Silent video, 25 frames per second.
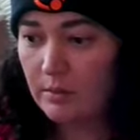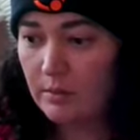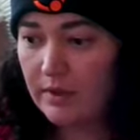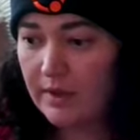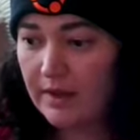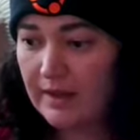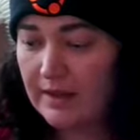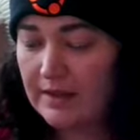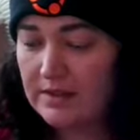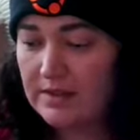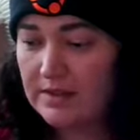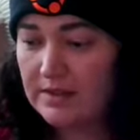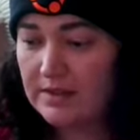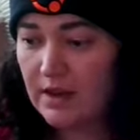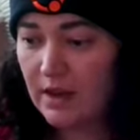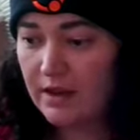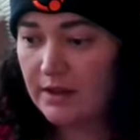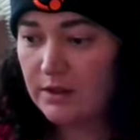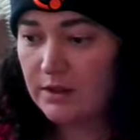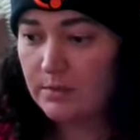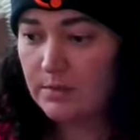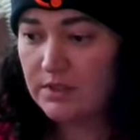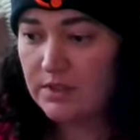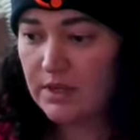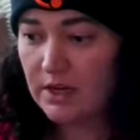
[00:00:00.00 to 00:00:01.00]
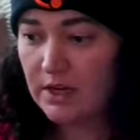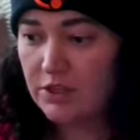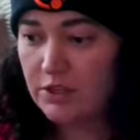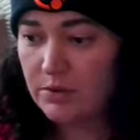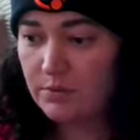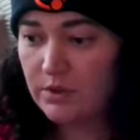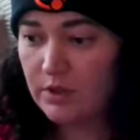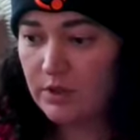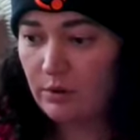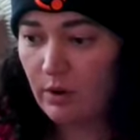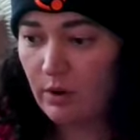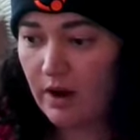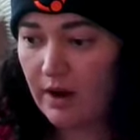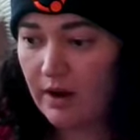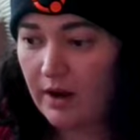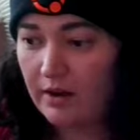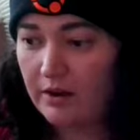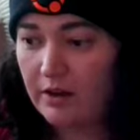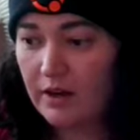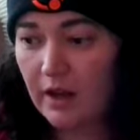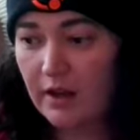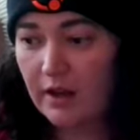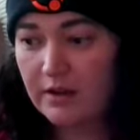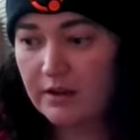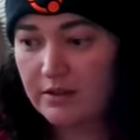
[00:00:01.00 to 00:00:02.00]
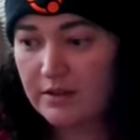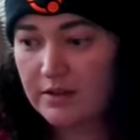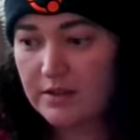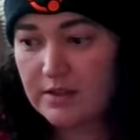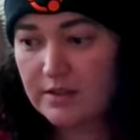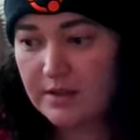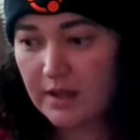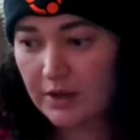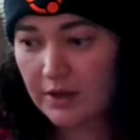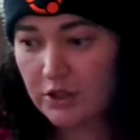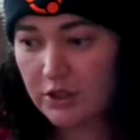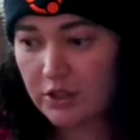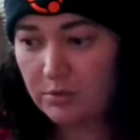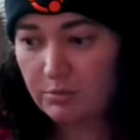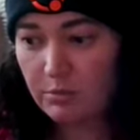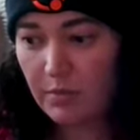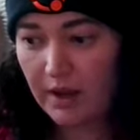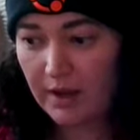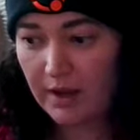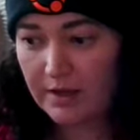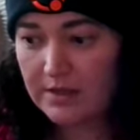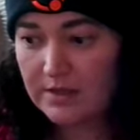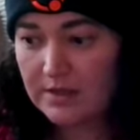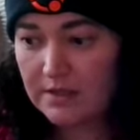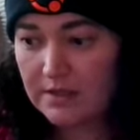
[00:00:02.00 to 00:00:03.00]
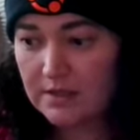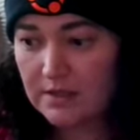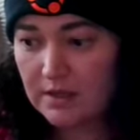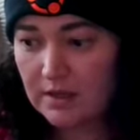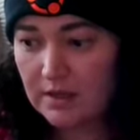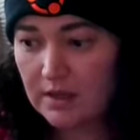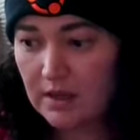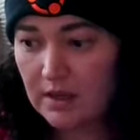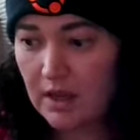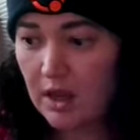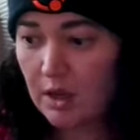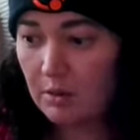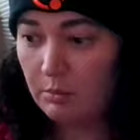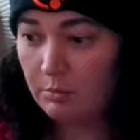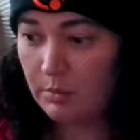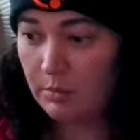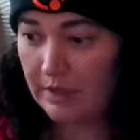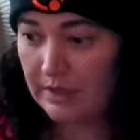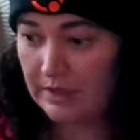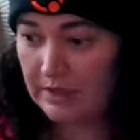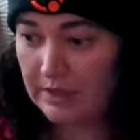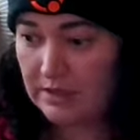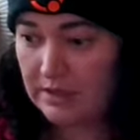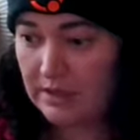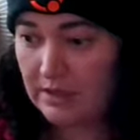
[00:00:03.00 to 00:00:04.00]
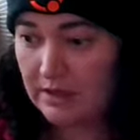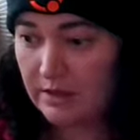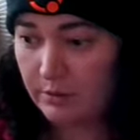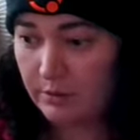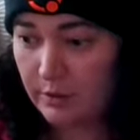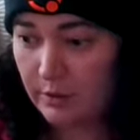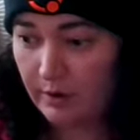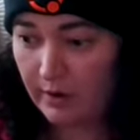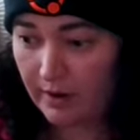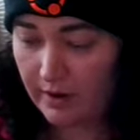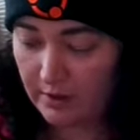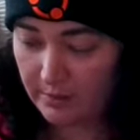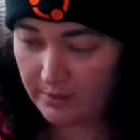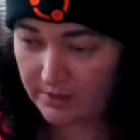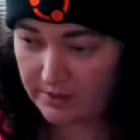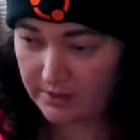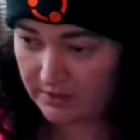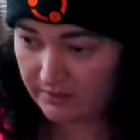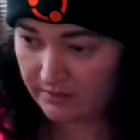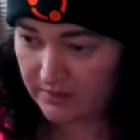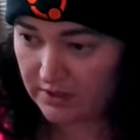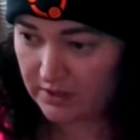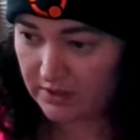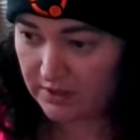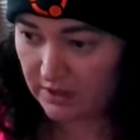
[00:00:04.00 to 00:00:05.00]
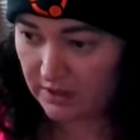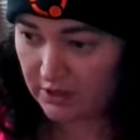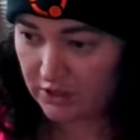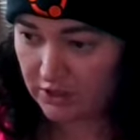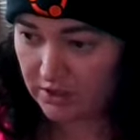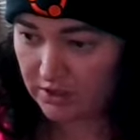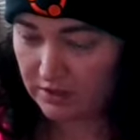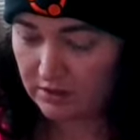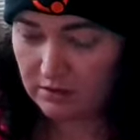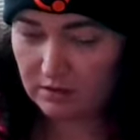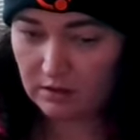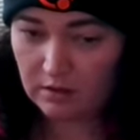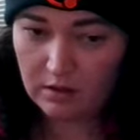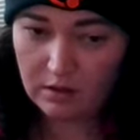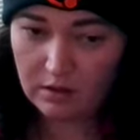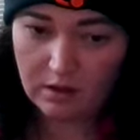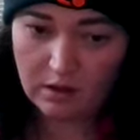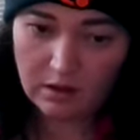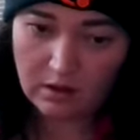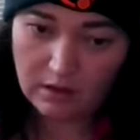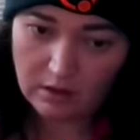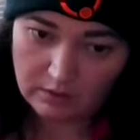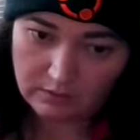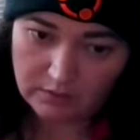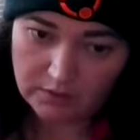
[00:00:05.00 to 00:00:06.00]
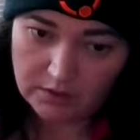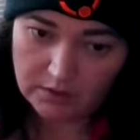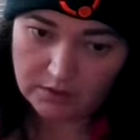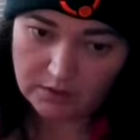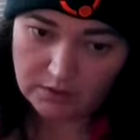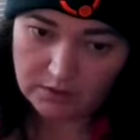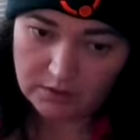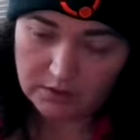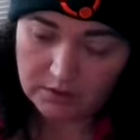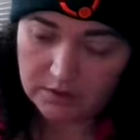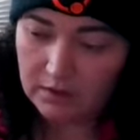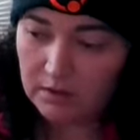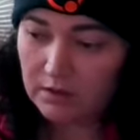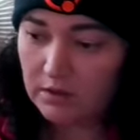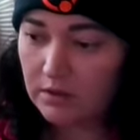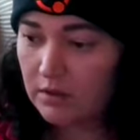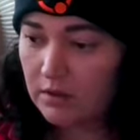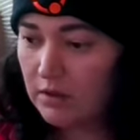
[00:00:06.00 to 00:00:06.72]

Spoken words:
Plans and documentation required under the section must meet the requirements of this section, obviously,